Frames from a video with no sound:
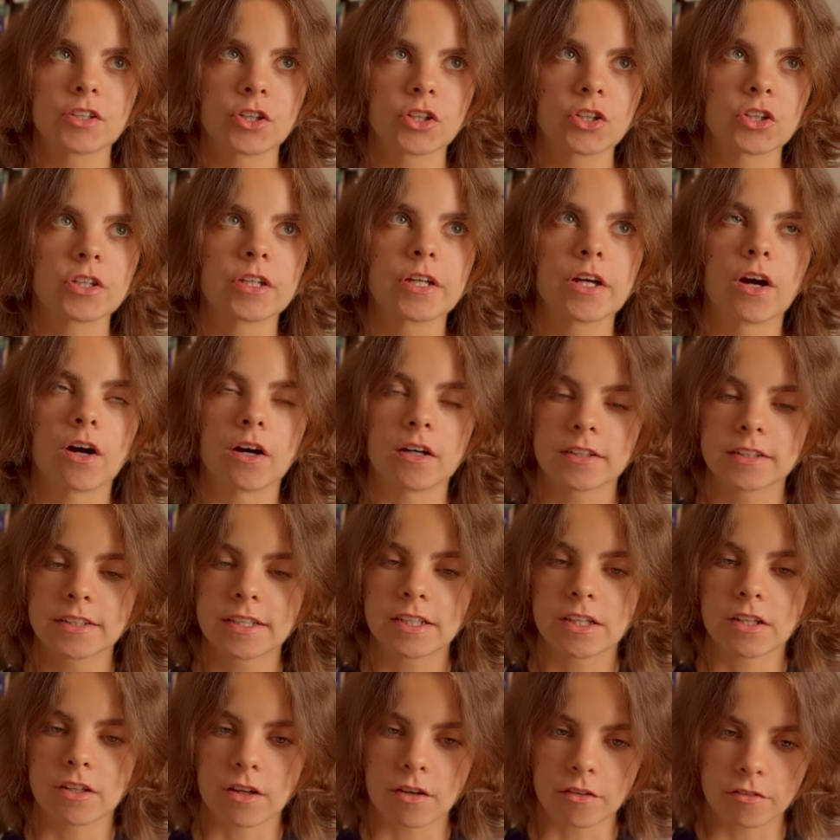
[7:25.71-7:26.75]
early on
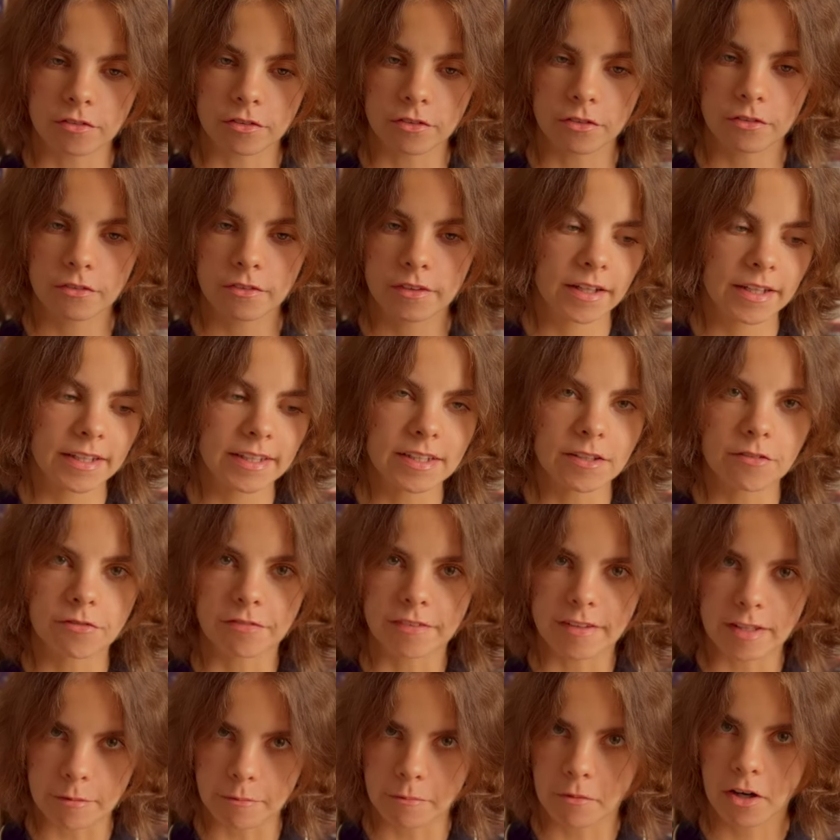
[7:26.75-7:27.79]
in the novel in a
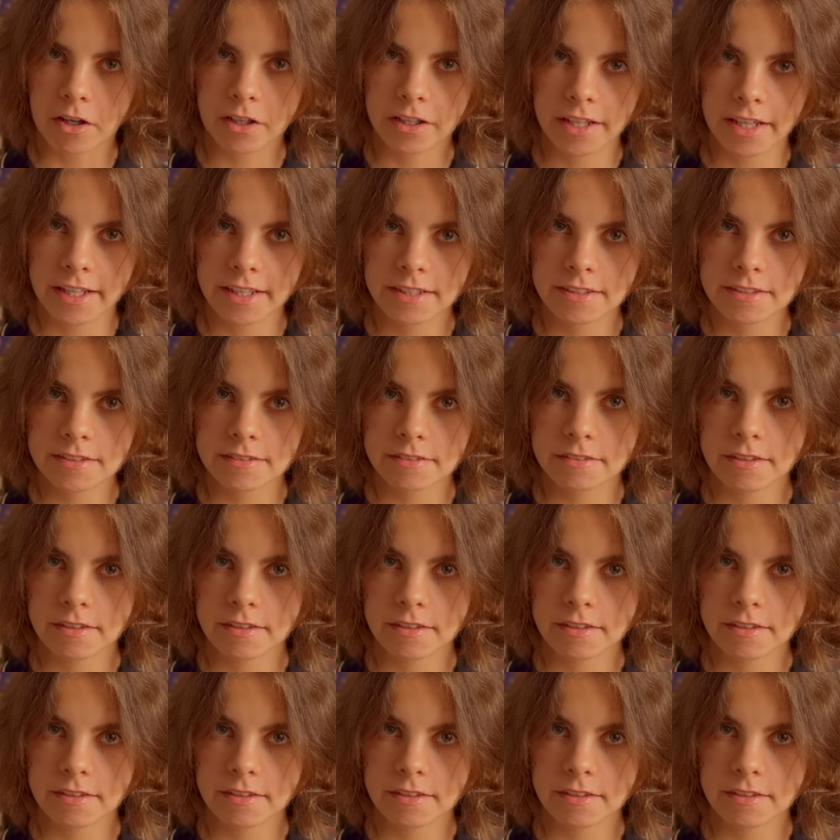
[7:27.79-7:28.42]
flea market